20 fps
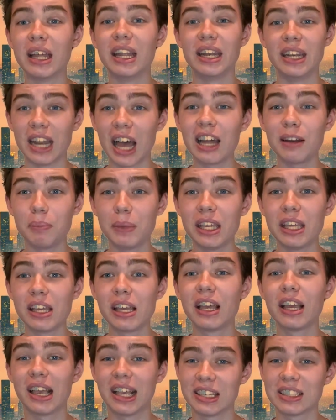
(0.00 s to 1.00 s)
Not me,
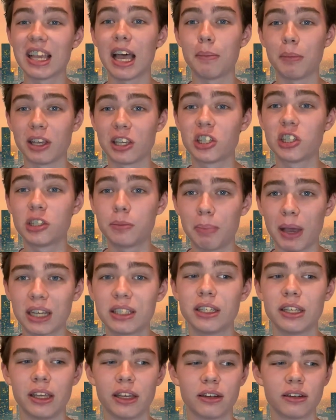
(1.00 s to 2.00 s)
because I'm
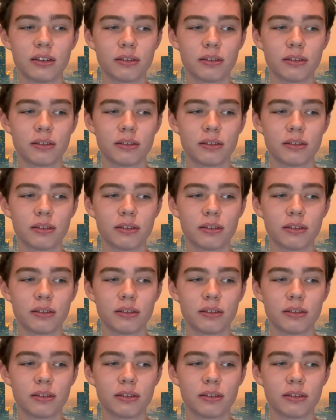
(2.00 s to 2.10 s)
expecting it.